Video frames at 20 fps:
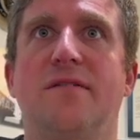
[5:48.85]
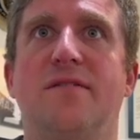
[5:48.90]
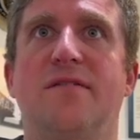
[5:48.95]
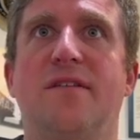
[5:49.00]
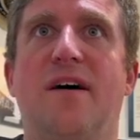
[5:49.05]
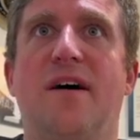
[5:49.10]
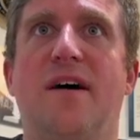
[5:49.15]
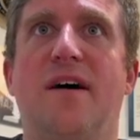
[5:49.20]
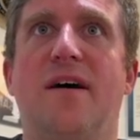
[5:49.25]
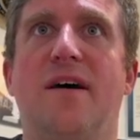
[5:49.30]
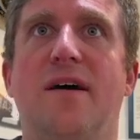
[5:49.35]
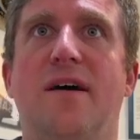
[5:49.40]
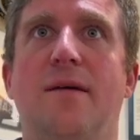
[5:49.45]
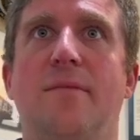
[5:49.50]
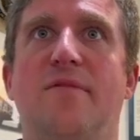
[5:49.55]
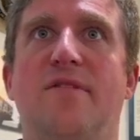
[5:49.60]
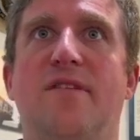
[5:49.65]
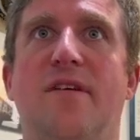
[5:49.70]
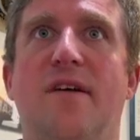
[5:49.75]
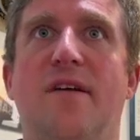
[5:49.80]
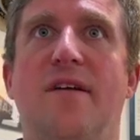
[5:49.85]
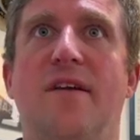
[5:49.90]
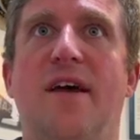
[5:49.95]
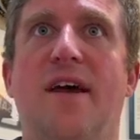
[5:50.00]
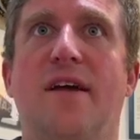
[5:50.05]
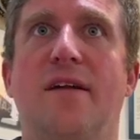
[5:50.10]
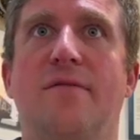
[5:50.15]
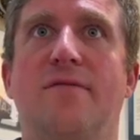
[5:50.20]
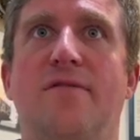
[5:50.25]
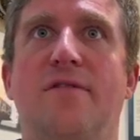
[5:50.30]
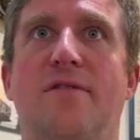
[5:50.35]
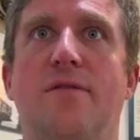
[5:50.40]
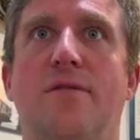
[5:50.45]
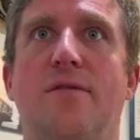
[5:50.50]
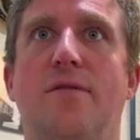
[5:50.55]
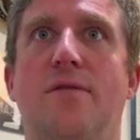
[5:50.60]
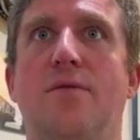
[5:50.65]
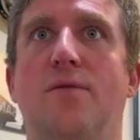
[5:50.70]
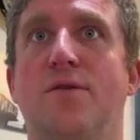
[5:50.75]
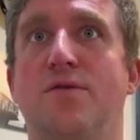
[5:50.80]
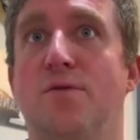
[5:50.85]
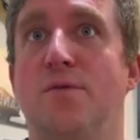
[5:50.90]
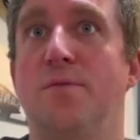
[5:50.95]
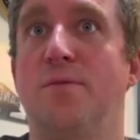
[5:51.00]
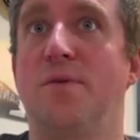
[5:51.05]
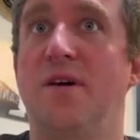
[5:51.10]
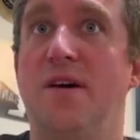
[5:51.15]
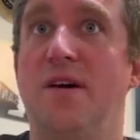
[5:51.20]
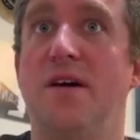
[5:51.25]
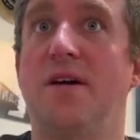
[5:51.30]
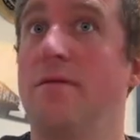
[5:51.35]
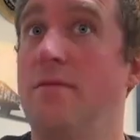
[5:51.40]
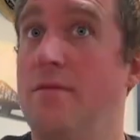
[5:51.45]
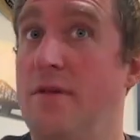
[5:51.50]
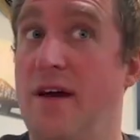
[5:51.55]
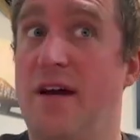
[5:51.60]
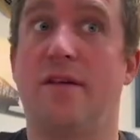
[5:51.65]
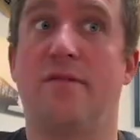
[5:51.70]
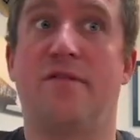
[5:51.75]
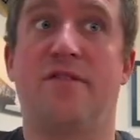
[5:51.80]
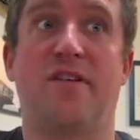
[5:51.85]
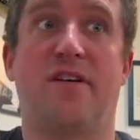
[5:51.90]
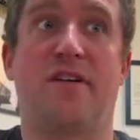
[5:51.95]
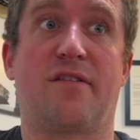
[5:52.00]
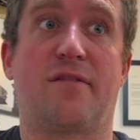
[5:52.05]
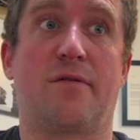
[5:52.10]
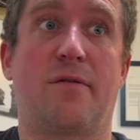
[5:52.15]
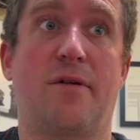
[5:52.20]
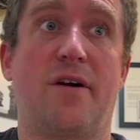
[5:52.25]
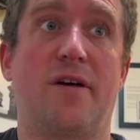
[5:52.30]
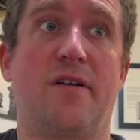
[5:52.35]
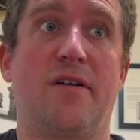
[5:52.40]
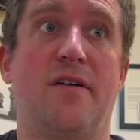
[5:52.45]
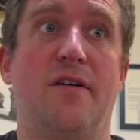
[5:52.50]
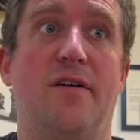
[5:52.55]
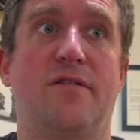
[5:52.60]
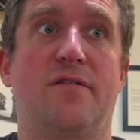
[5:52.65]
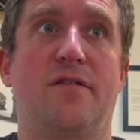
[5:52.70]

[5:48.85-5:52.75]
times -2, which would be -6, right?